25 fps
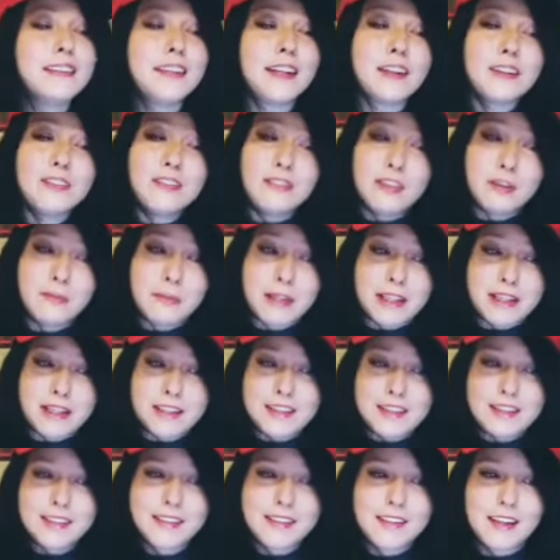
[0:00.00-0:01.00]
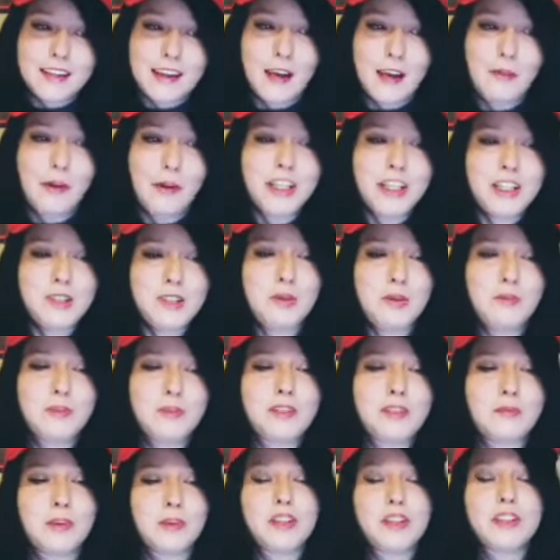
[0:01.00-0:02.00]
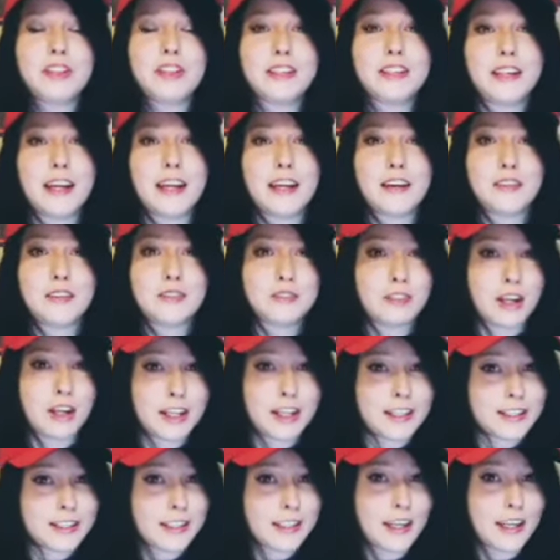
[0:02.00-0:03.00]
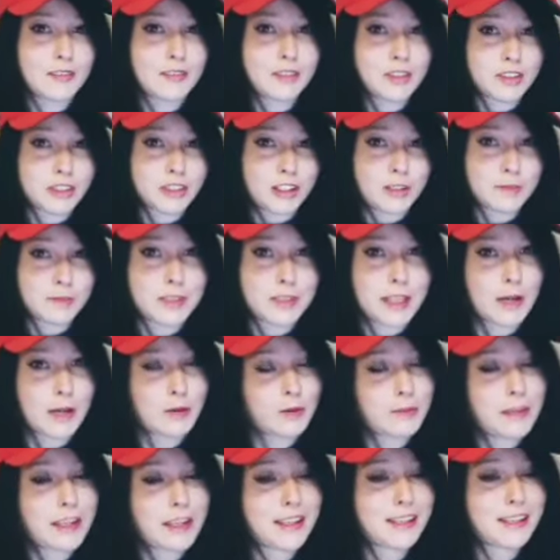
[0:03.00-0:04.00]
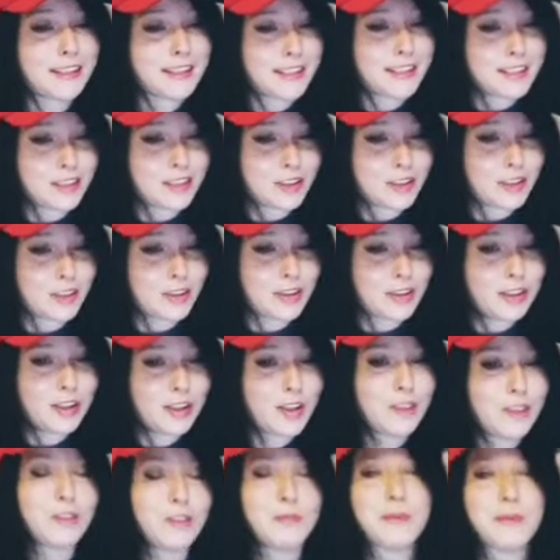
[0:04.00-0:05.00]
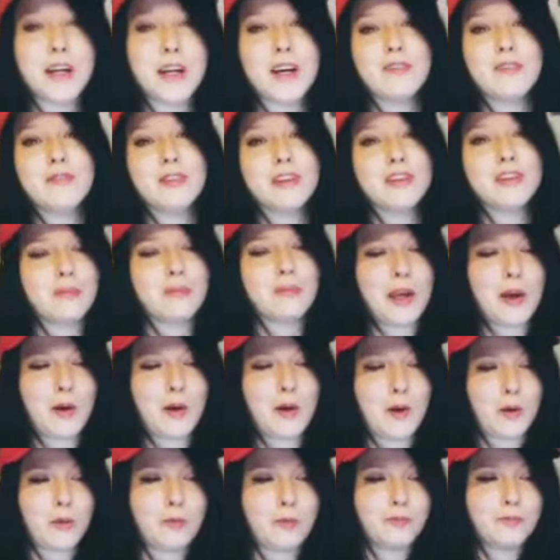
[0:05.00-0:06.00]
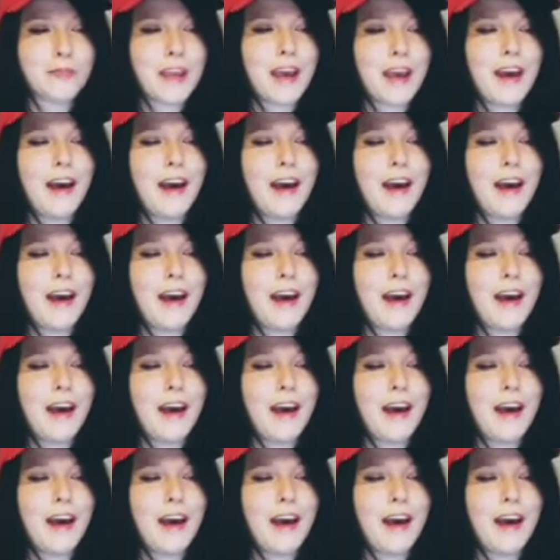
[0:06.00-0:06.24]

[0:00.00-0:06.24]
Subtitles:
Dear feminist, I watched the Women's March today on various live streams that were being censored from the comfort of my home.